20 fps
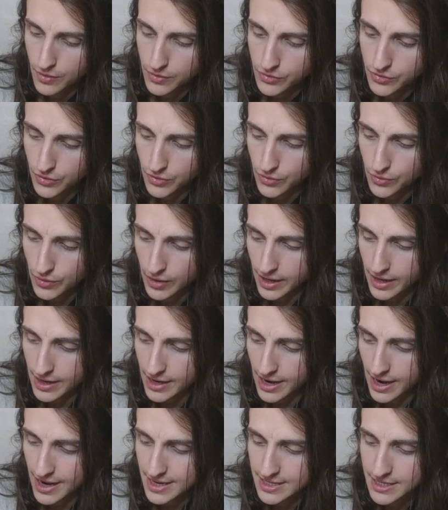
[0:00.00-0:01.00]
So
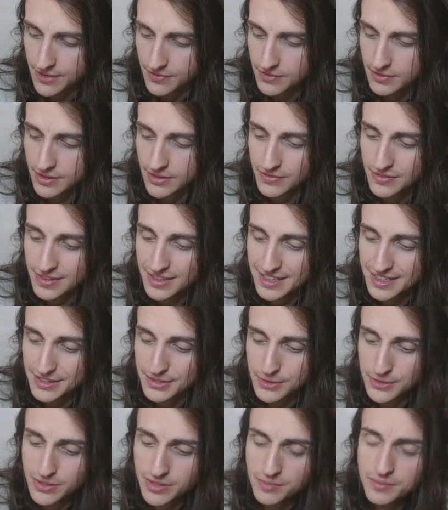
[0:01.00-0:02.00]
I definitely feel like
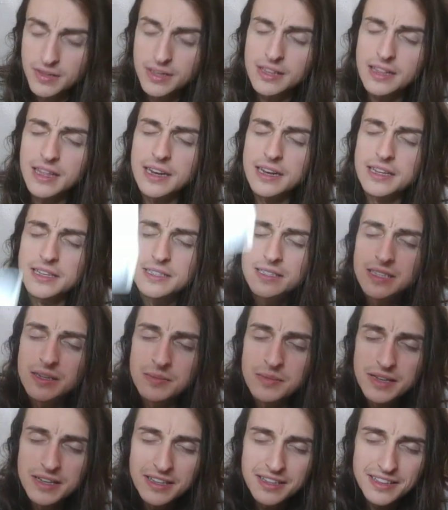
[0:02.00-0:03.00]
there's something that needs to
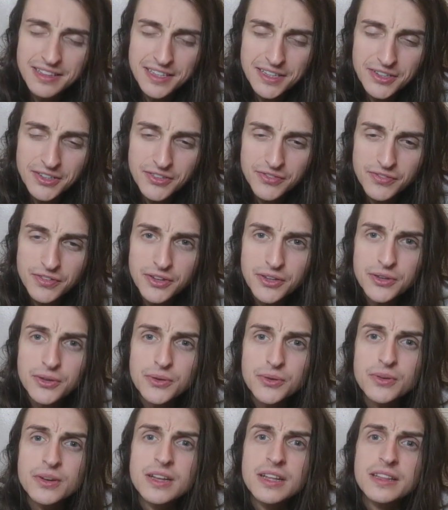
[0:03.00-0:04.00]
be cleared for
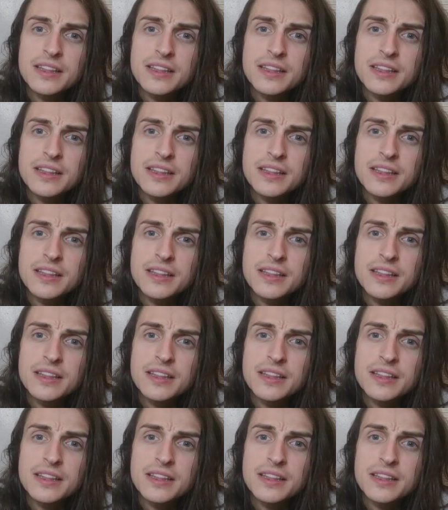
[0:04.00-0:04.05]
you.